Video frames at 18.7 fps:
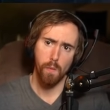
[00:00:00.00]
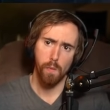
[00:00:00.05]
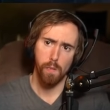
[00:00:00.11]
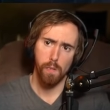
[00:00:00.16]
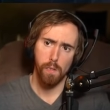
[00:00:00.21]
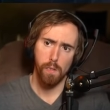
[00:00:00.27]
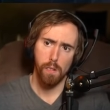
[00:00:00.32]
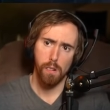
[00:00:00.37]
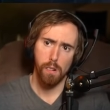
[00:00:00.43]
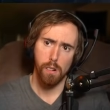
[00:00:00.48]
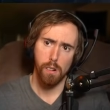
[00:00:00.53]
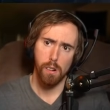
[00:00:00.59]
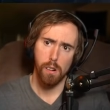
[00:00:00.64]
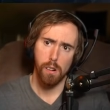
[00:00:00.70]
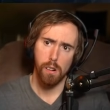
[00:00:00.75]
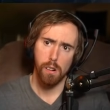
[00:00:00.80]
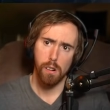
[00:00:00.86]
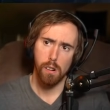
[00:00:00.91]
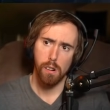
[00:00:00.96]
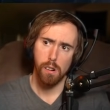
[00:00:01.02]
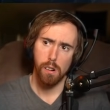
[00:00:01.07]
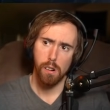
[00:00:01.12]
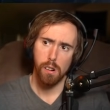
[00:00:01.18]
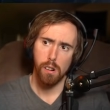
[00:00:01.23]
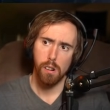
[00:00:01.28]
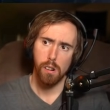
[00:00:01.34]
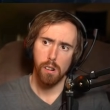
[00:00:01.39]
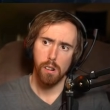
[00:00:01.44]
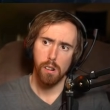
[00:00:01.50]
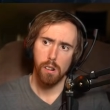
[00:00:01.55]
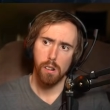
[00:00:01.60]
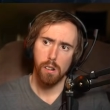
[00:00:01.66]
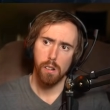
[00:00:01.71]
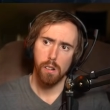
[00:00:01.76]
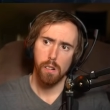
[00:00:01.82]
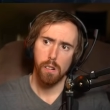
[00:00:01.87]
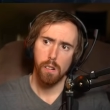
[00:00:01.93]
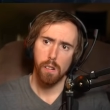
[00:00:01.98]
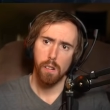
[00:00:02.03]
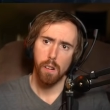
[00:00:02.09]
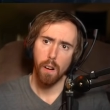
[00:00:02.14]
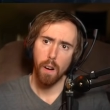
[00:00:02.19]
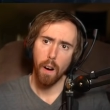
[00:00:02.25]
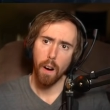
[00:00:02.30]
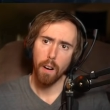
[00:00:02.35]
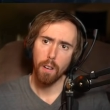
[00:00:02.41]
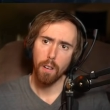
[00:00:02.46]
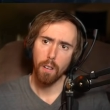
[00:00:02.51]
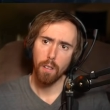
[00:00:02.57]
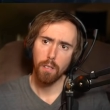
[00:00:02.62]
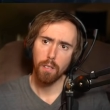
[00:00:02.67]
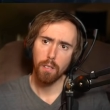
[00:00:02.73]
(silence)